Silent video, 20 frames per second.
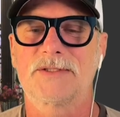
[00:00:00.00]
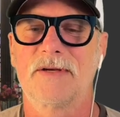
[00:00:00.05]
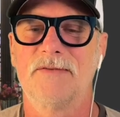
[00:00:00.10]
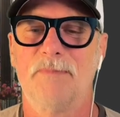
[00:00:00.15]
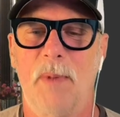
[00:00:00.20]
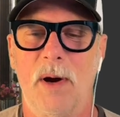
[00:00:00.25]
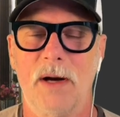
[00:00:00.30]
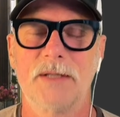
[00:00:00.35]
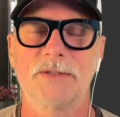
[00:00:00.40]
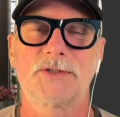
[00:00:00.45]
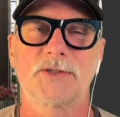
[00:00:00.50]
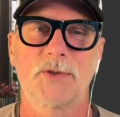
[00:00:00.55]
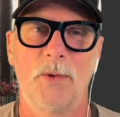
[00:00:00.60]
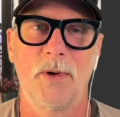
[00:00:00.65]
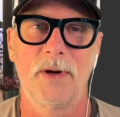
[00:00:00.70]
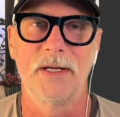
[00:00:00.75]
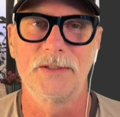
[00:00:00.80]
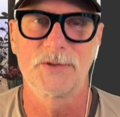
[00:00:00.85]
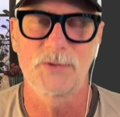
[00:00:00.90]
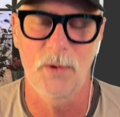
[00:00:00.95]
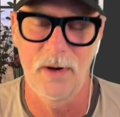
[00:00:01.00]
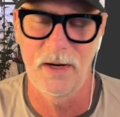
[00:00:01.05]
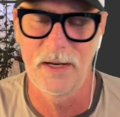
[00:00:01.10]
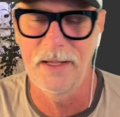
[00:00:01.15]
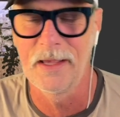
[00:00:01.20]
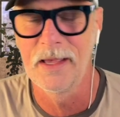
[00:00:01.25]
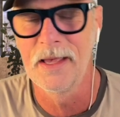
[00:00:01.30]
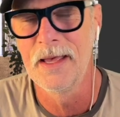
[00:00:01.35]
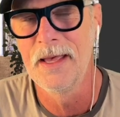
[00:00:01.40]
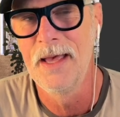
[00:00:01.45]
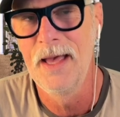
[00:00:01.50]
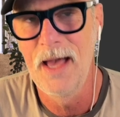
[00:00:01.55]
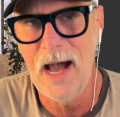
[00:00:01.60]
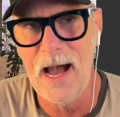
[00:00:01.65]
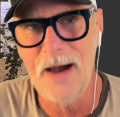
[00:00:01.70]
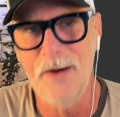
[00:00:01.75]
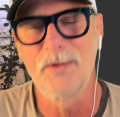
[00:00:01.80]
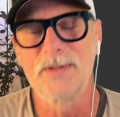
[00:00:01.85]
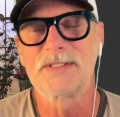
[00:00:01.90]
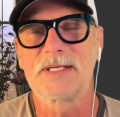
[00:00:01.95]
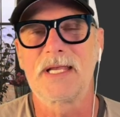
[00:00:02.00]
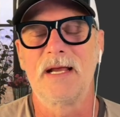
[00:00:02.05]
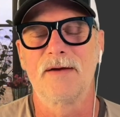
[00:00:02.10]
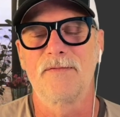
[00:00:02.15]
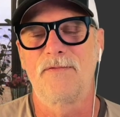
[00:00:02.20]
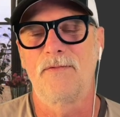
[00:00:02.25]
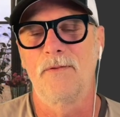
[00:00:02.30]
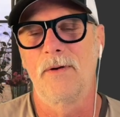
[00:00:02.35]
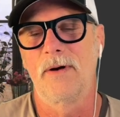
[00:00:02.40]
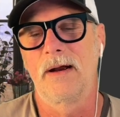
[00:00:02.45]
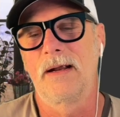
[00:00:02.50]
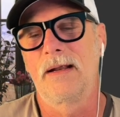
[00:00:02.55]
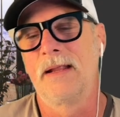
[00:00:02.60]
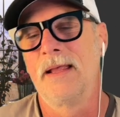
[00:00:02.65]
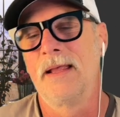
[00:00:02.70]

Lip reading: of March 2020. I was here for it.